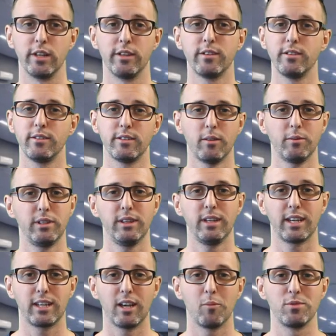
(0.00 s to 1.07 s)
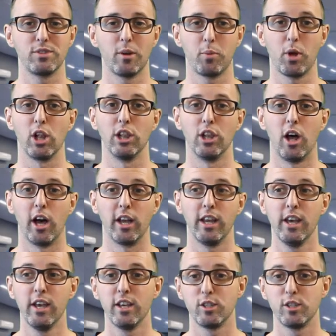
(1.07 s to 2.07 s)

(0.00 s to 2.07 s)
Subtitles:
and this is something that comes up a lot,